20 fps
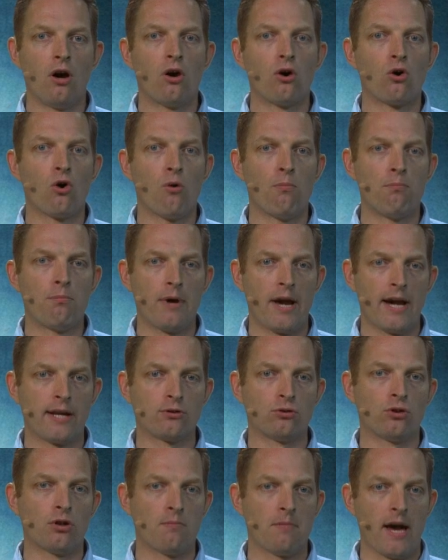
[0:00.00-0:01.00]
compared
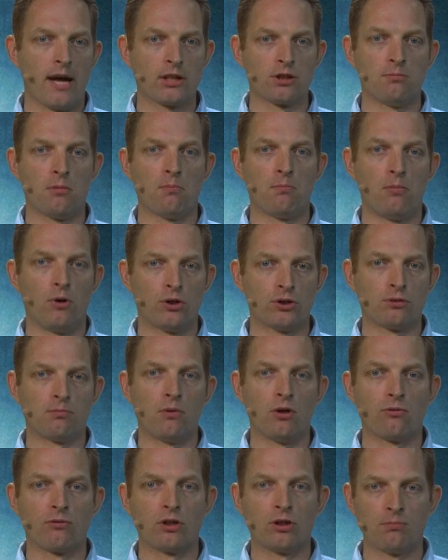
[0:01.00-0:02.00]
to the maximum
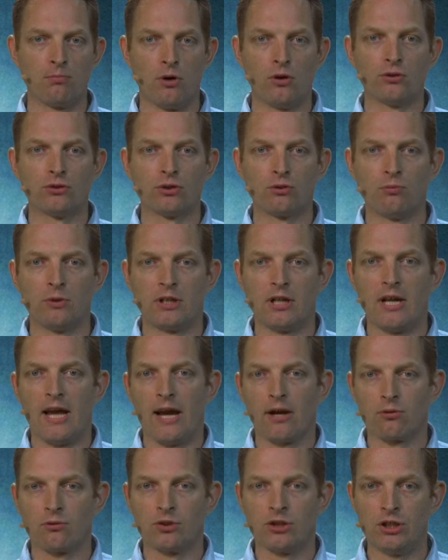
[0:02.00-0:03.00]
possible response with an
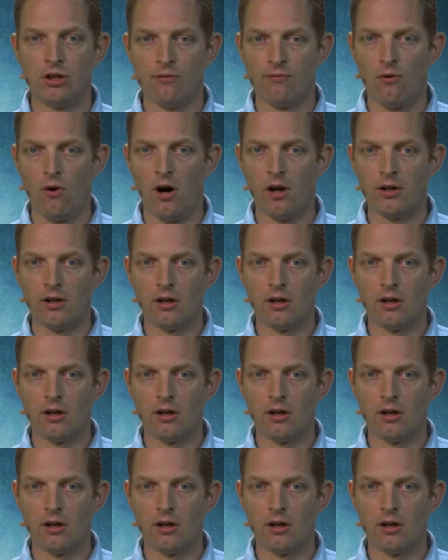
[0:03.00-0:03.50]
accuracy of 1.